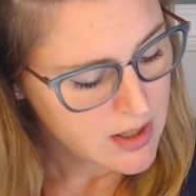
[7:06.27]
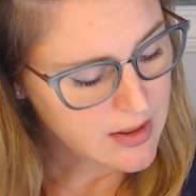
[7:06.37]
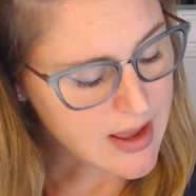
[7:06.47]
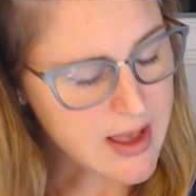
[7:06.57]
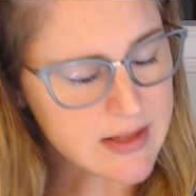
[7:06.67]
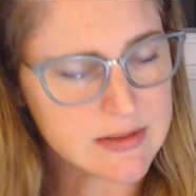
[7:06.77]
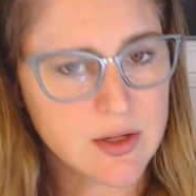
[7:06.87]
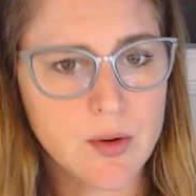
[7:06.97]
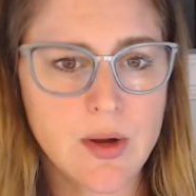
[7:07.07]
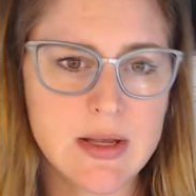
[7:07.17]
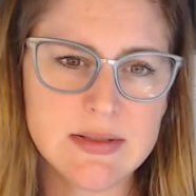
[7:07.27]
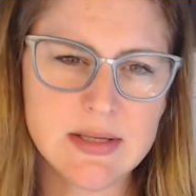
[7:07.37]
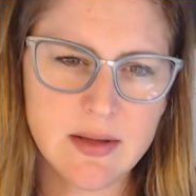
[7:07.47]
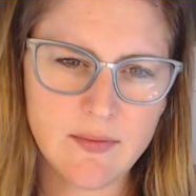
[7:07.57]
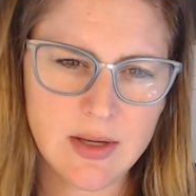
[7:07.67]
that
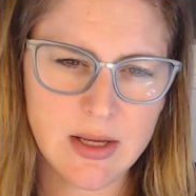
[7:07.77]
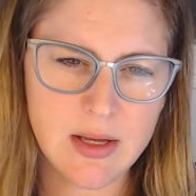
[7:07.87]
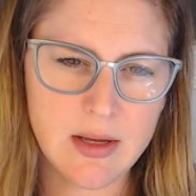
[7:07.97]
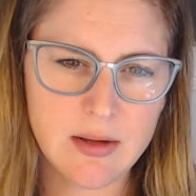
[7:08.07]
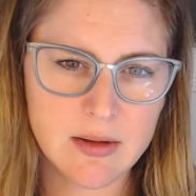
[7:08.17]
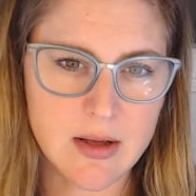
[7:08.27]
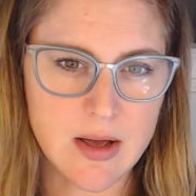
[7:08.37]
creativity,